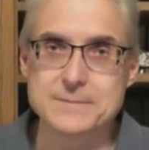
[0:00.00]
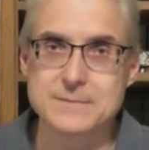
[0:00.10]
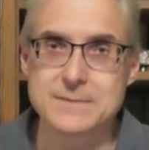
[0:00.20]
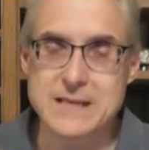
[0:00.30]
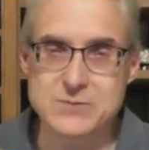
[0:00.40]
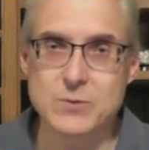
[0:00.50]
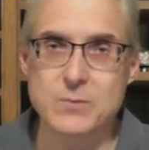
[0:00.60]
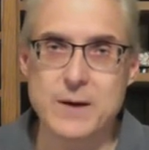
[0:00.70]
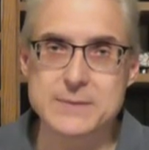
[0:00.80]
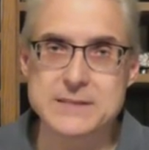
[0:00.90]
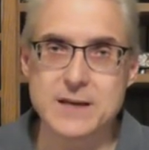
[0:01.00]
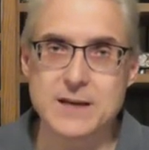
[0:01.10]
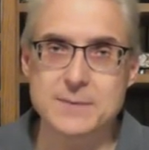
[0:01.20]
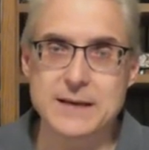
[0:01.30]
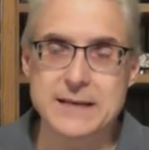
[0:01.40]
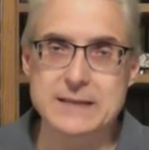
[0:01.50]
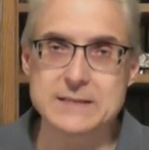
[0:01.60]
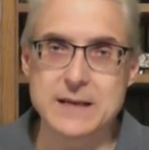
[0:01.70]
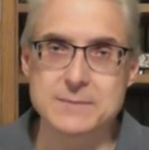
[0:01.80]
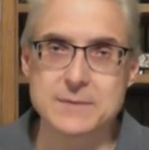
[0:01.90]
That's what we'll probably talk about next
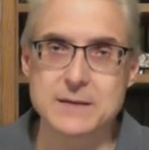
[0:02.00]
time.